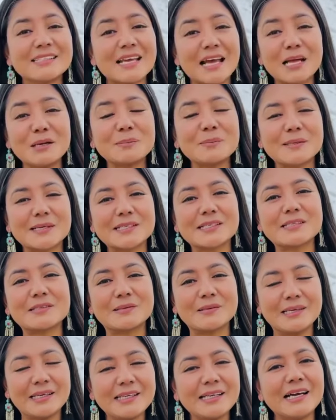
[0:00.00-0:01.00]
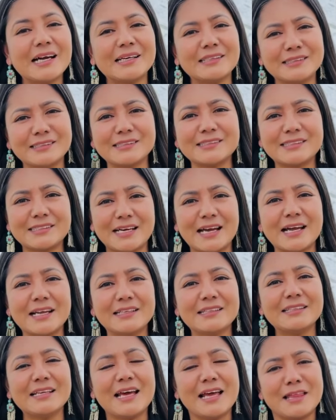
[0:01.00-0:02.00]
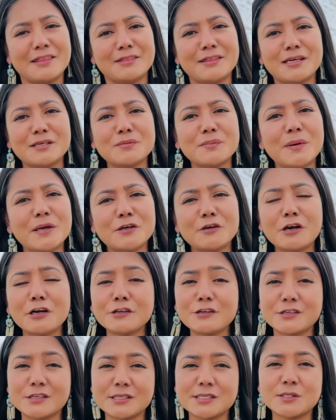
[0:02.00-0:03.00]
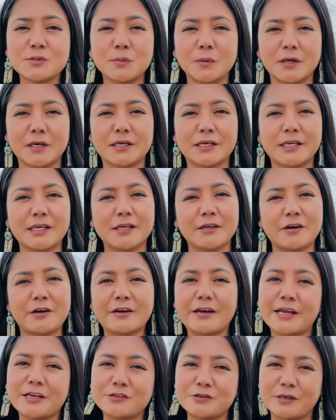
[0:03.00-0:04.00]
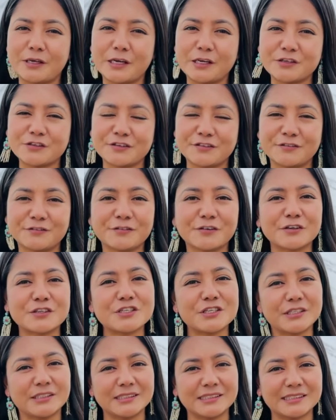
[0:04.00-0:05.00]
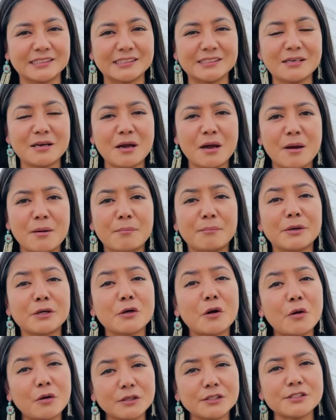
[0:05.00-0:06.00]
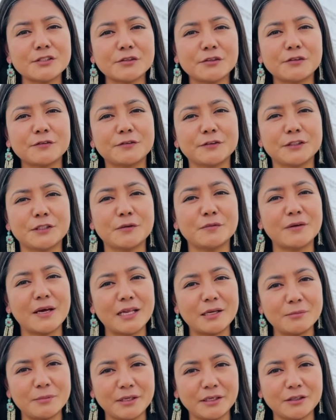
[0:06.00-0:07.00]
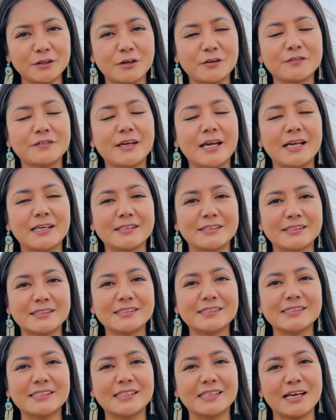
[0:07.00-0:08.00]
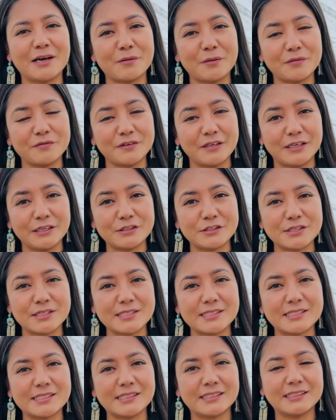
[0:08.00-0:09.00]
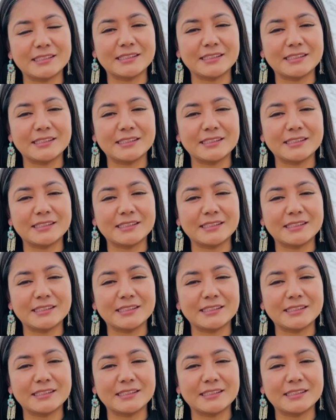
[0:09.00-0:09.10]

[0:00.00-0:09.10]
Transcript: helped us really understand that we are not just working on education for children, but also for the well-being of elders in our villages.